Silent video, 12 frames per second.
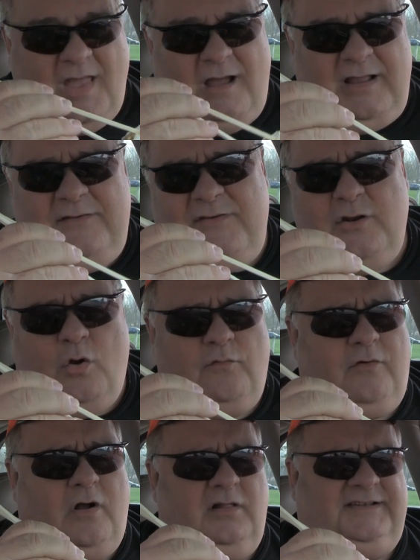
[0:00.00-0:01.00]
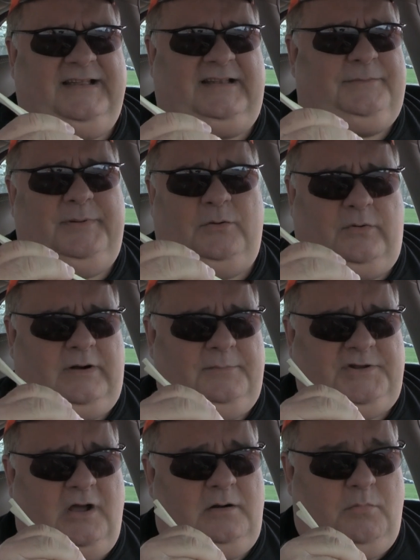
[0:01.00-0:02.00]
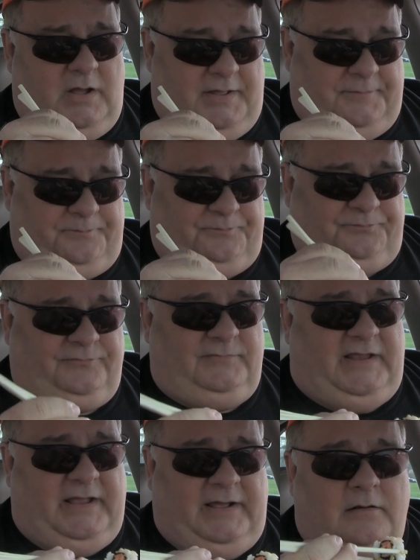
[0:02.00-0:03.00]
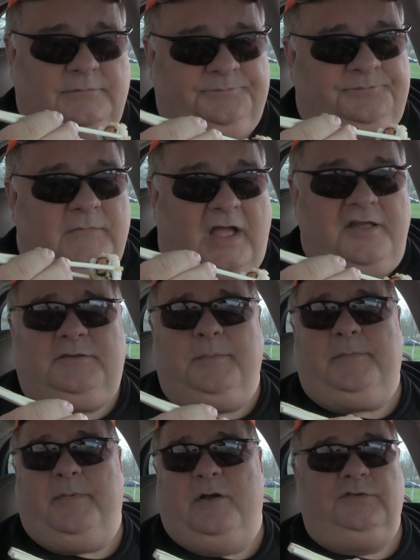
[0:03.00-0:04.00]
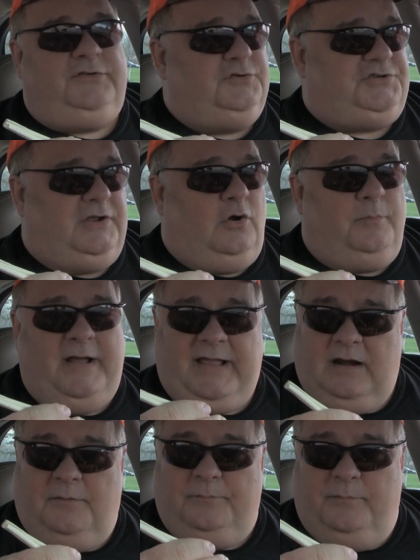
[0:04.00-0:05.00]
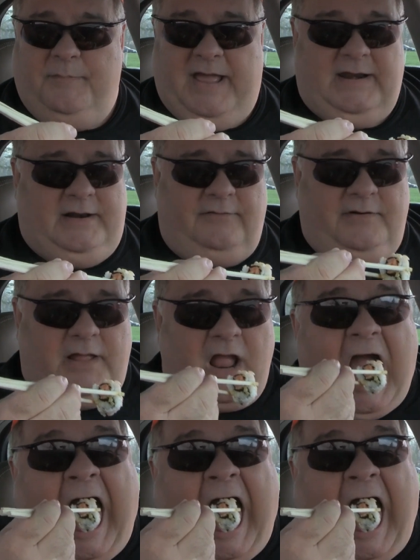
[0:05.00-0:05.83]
give you an overall assessment when I'm done, but yeah. I used to make my own sushi at home. I got a mat and everything.